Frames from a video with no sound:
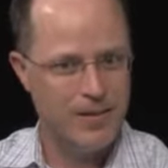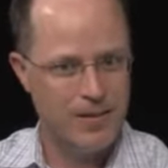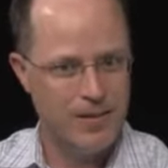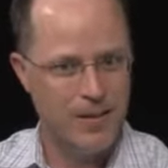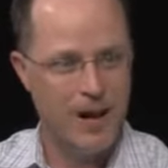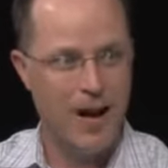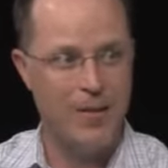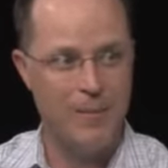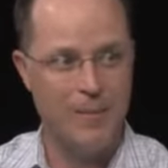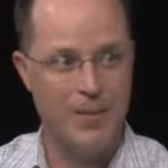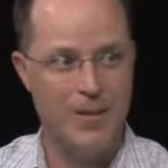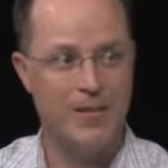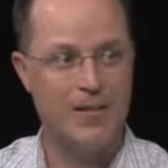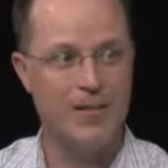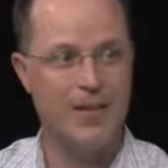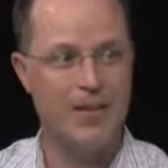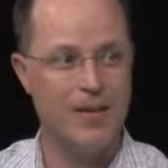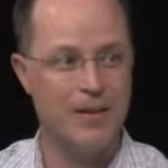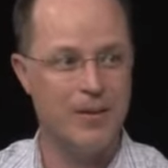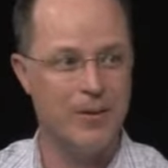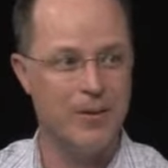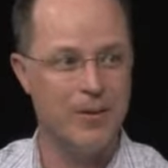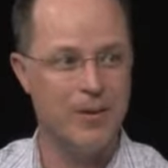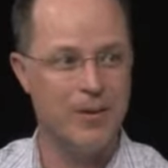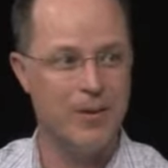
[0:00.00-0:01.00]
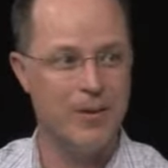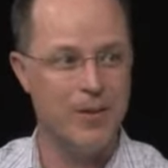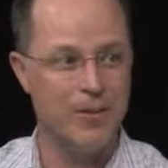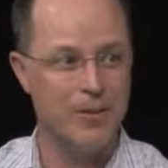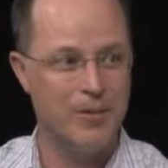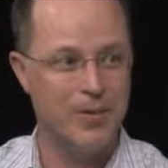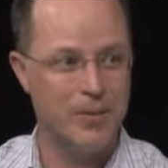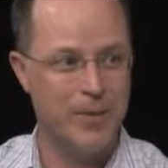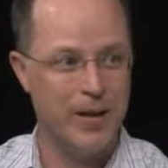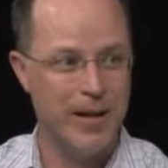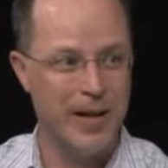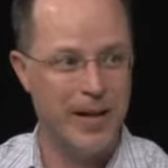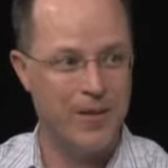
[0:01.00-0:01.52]
not busy at other
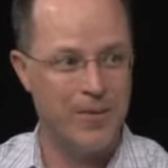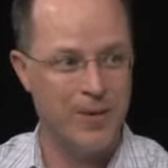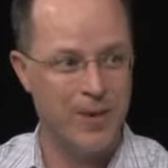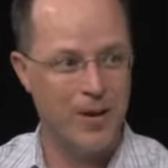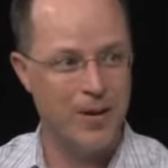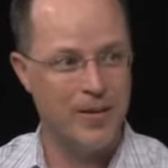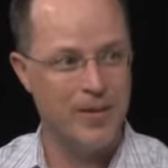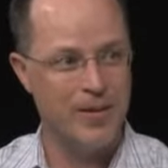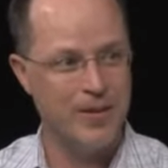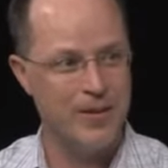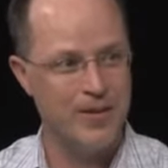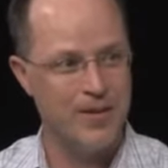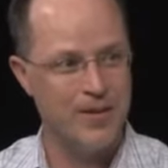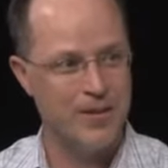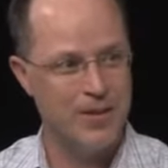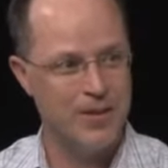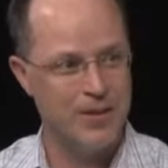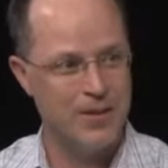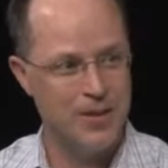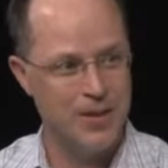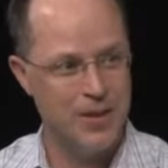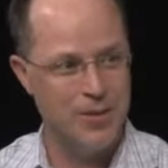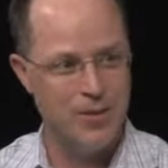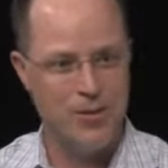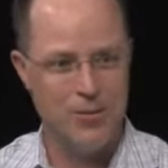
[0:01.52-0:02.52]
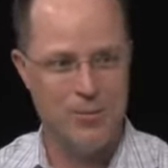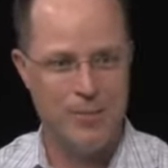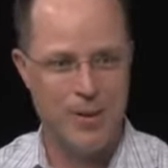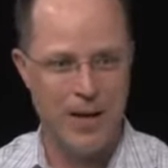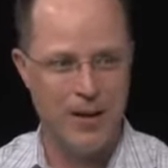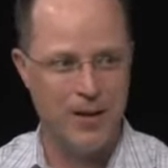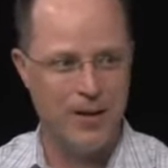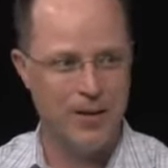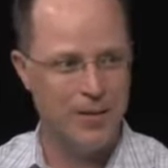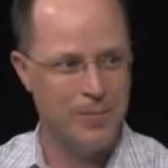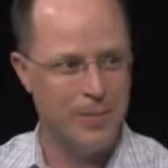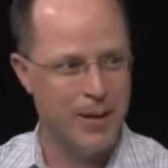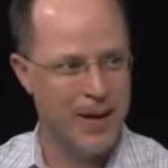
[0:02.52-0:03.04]
times. So we have all this huge
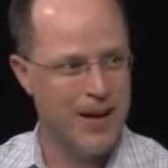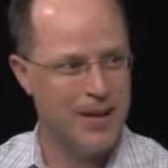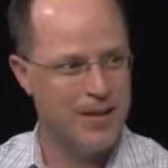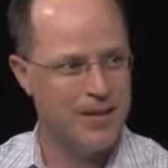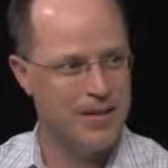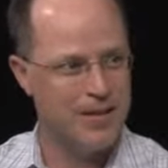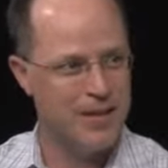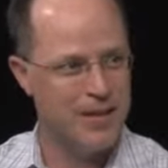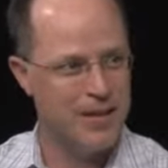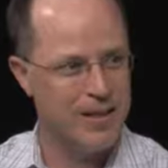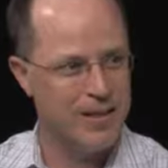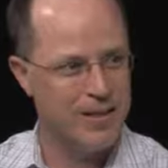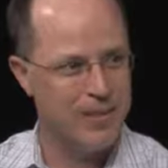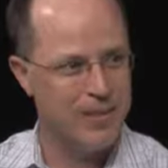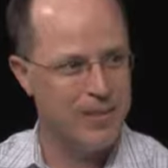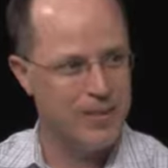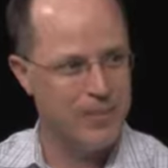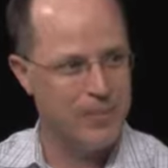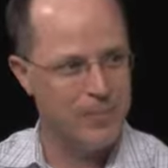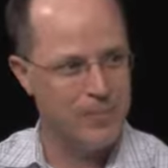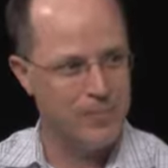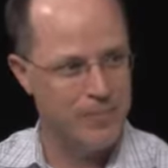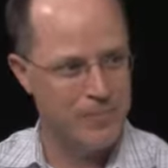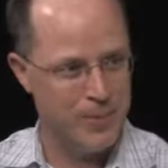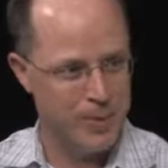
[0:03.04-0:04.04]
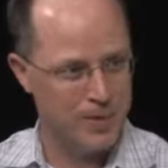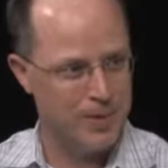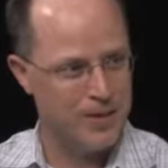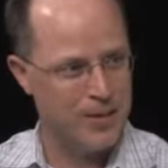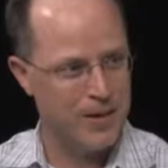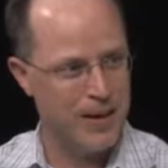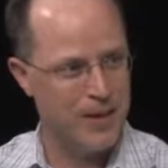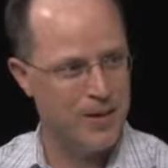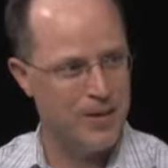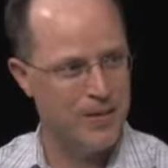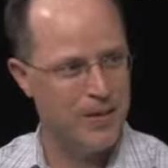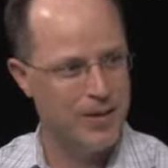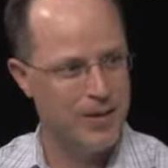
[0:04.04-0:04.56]
amount of capacity that we've built
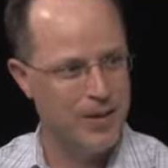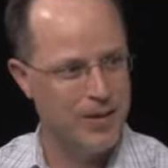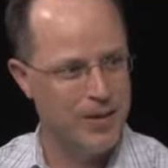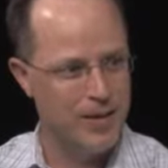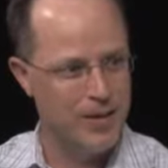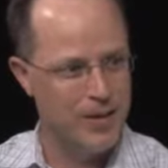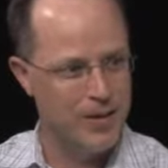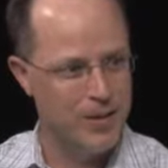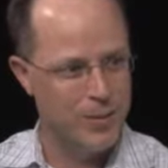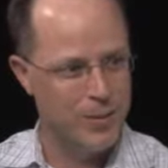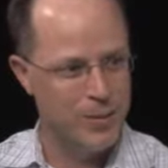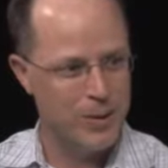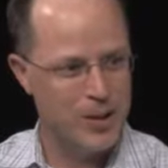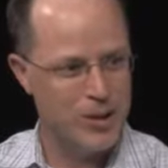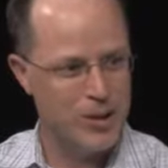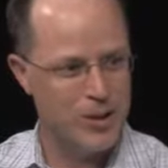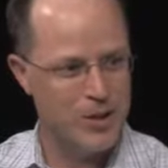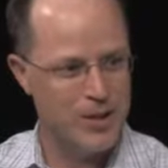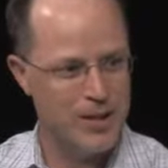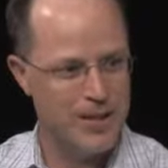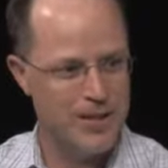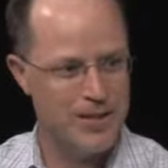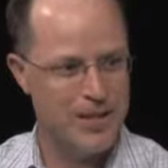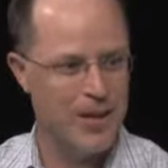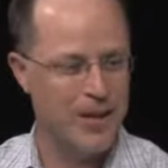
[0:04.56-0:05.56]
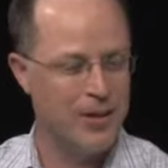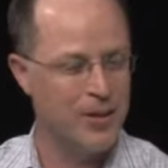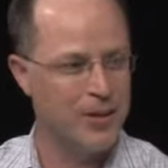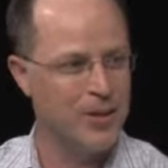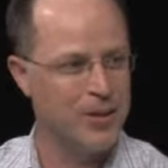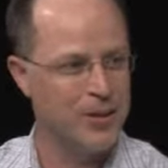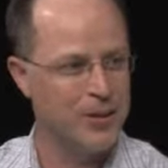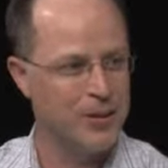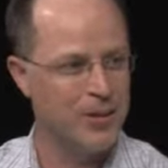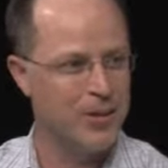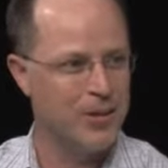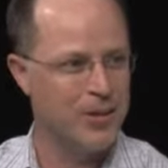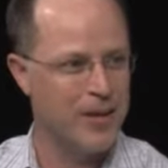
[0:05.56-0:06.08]
out, which is
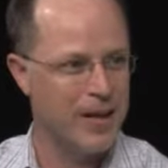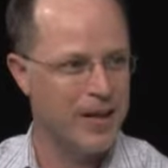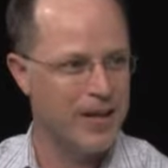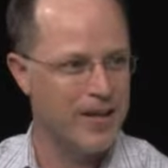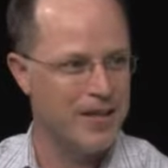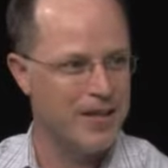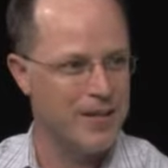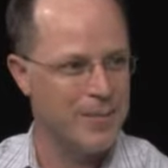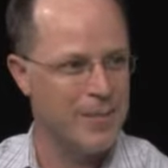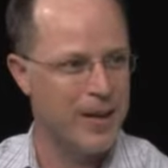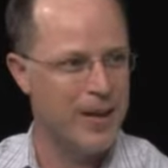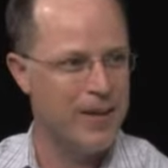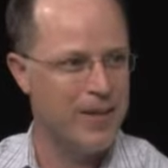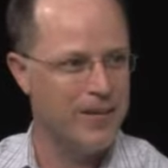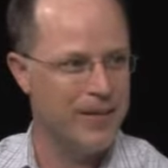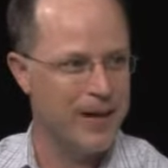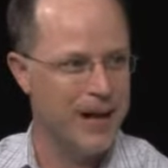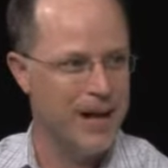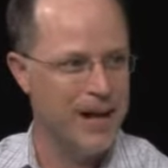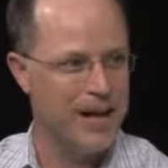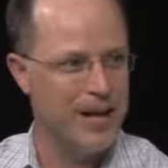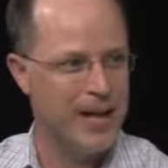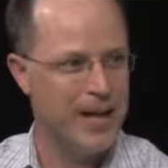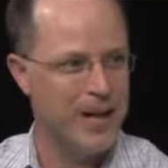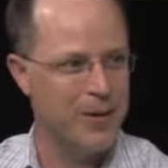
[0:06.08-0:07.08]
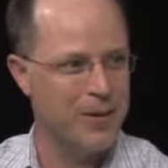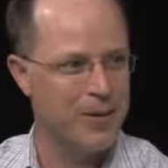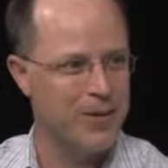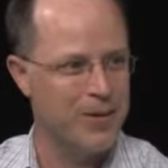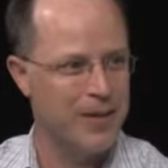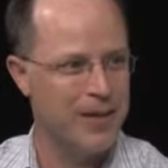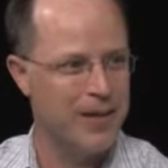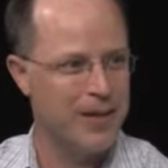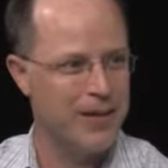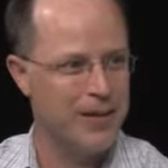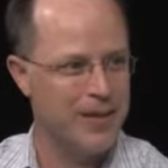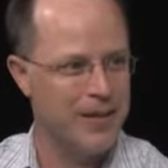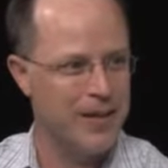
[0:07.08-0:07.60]
underutilized about 8 hours
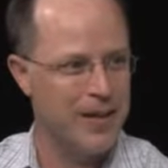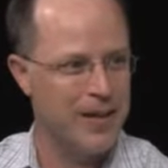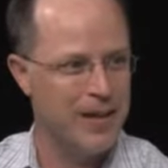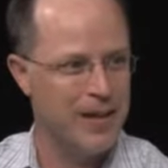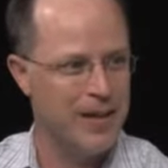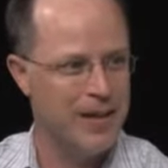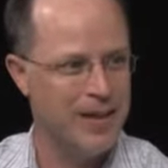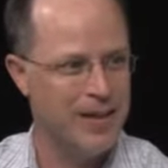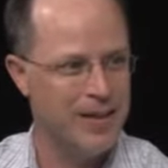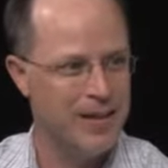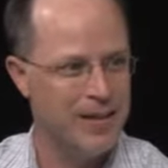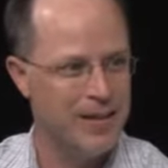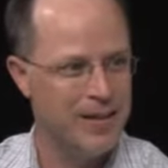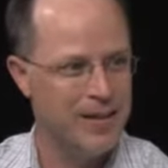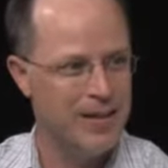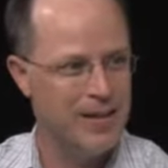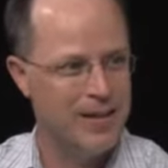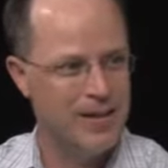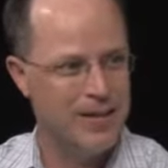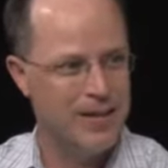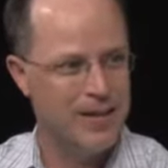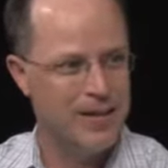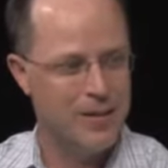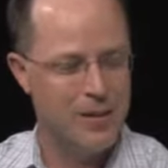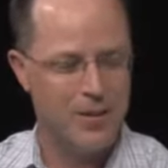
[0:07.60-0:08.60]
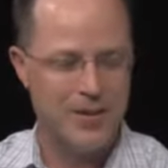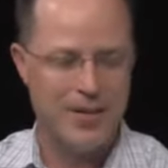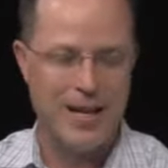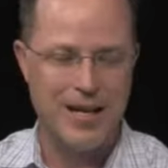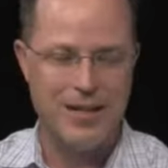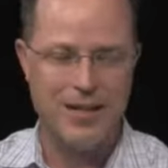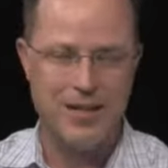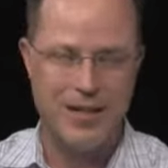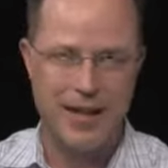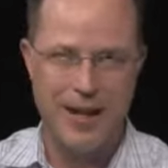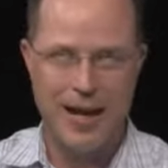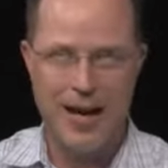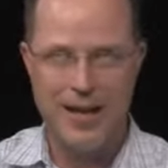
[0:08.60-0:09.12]
out of the day. Okay. Or it's
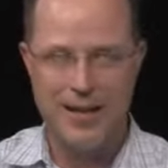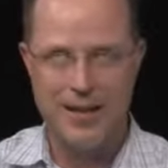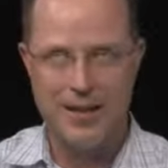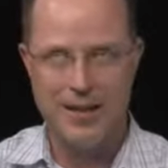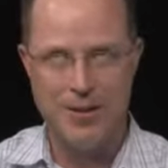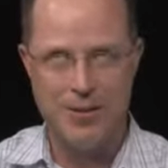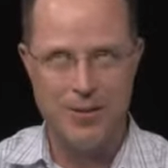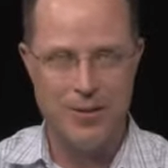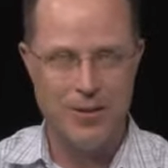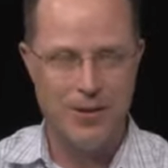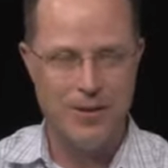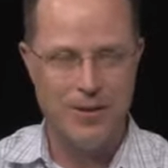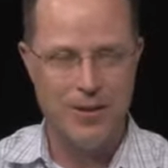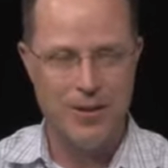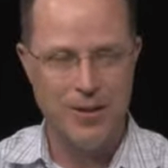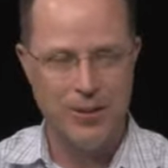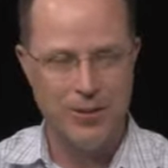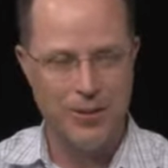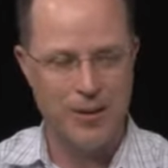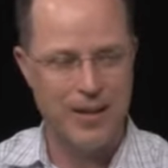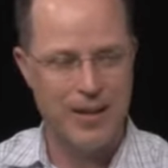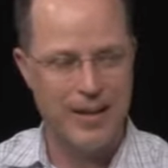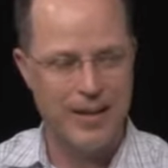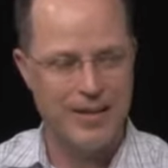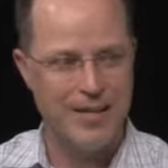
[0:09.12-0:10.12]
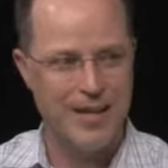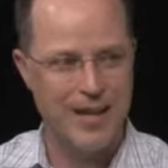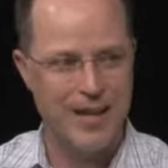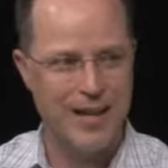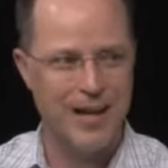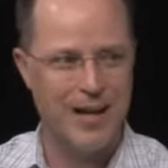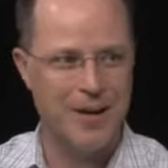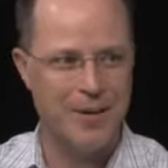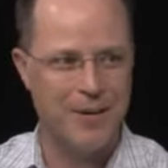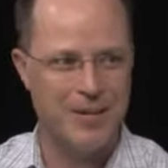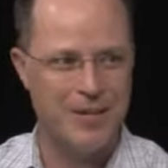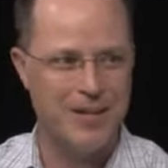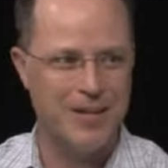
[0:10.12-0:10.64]
actually highly utilized 8
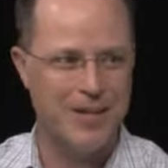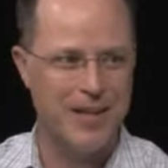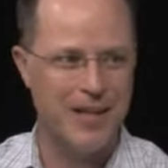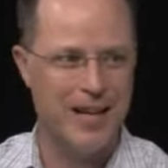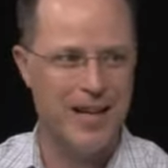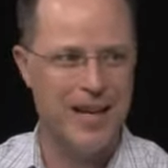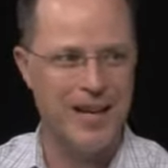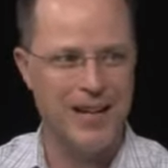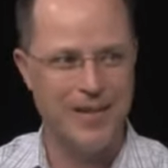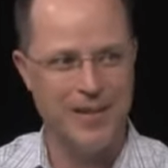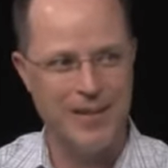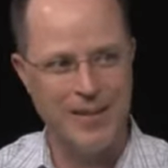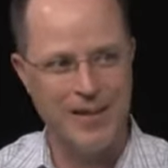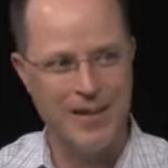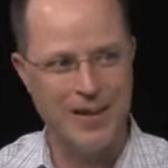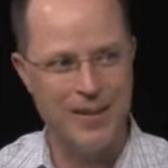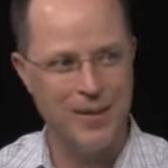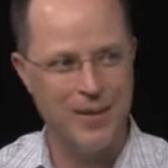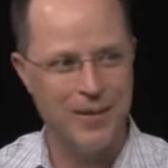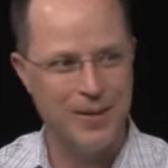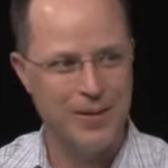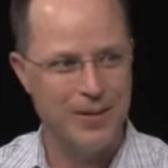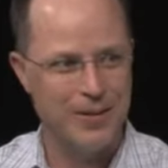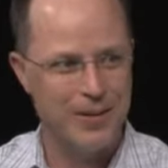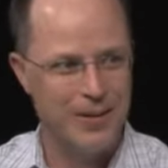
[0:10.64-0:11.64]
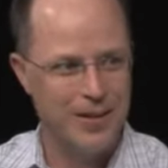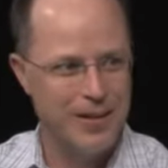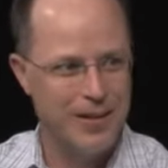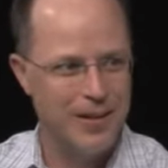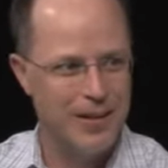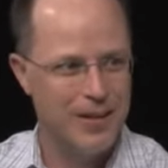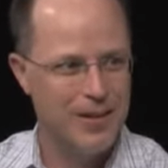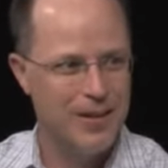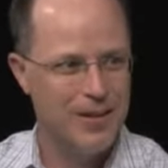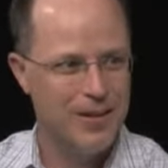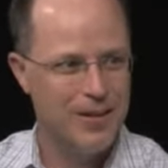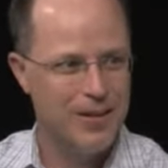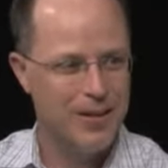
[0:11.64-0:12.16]
hours of the day, and the other
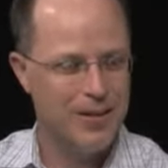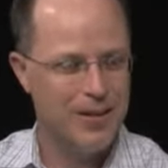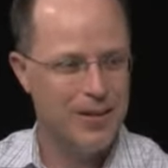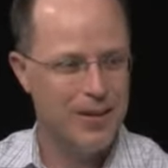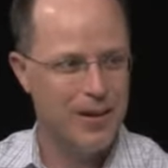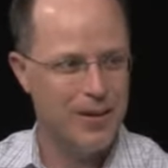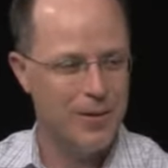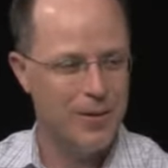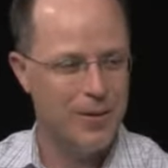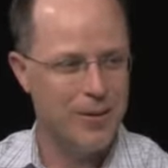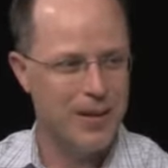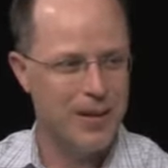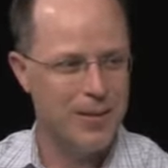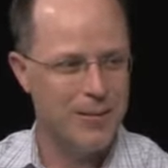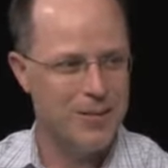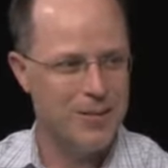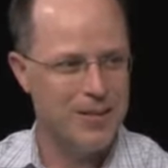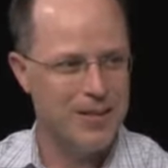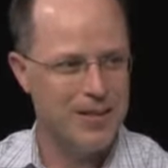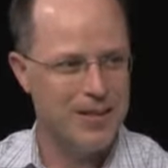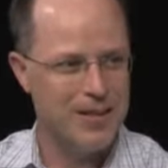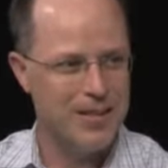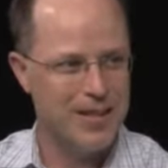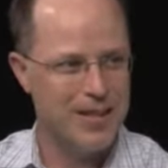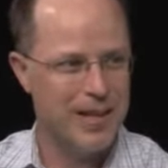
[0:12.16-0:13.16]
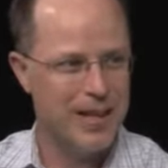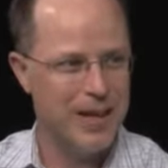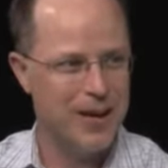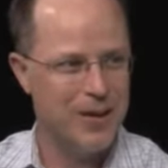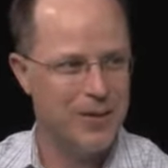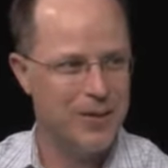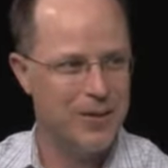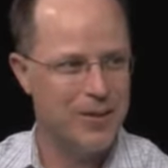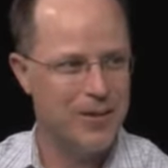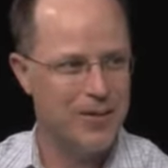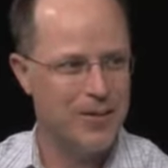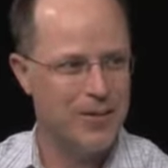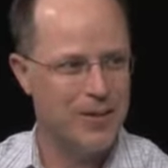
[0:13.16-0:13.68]
16
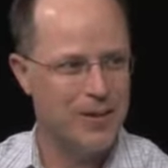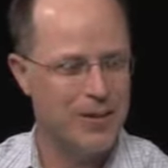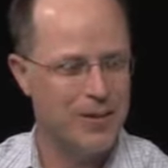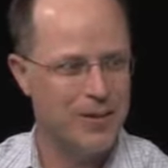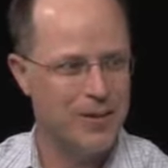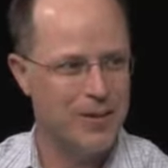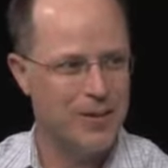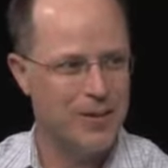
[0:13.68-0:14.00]
hours is not